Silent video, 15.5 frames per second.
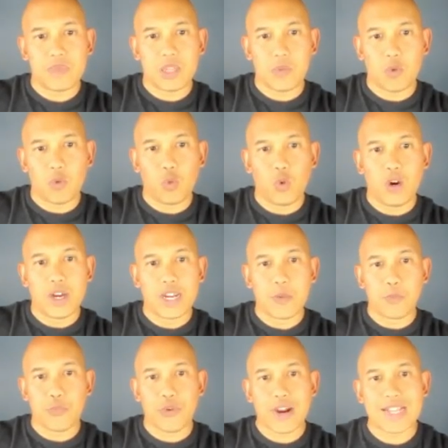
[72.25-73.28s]
number one,
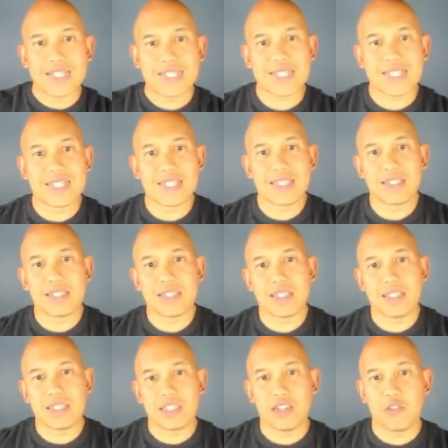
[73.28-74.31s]
embrace
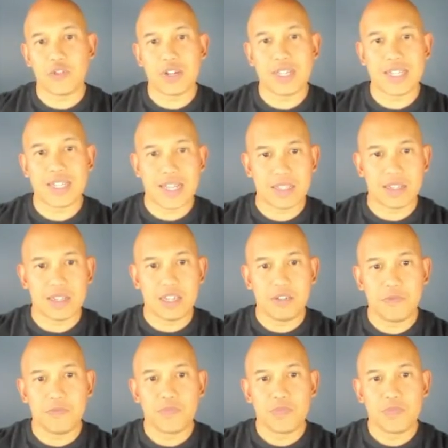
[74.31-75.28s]
consistency over intensity.